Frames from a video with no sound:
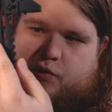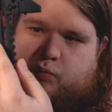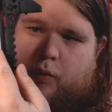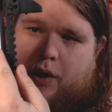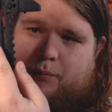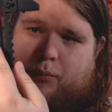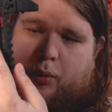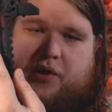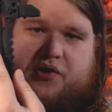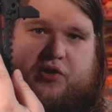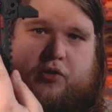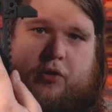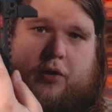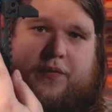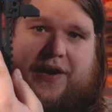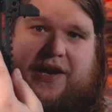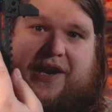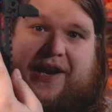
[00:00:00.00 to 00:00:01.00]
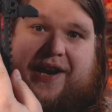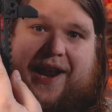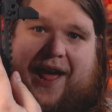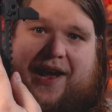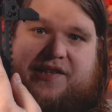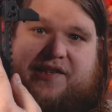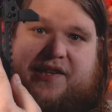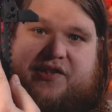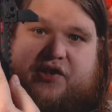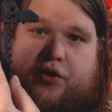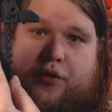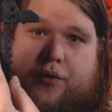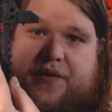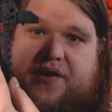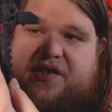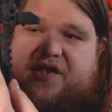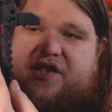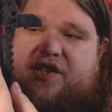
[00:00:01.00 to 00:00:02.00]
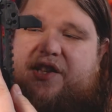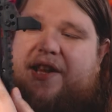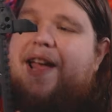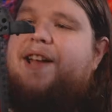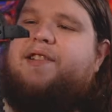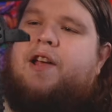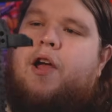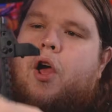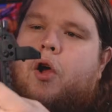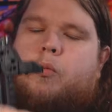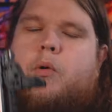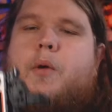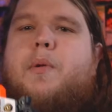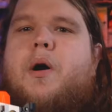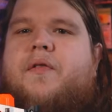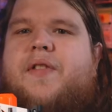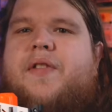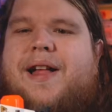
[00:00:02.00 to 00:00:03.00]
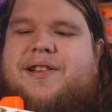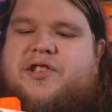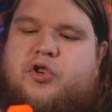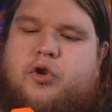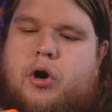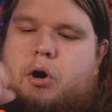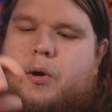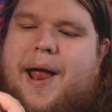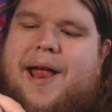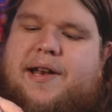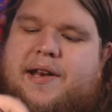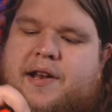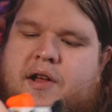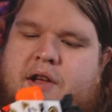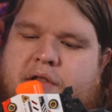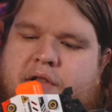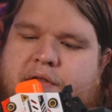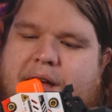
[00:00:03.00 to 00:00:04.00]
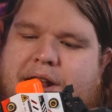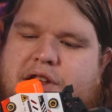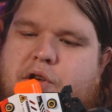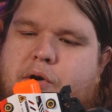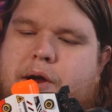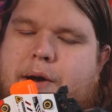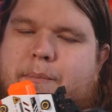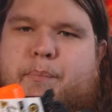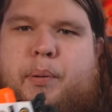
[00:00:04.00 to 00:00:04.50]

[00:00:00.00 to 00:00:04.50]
there's one more screw that you can access through this slit, remove that screw and then you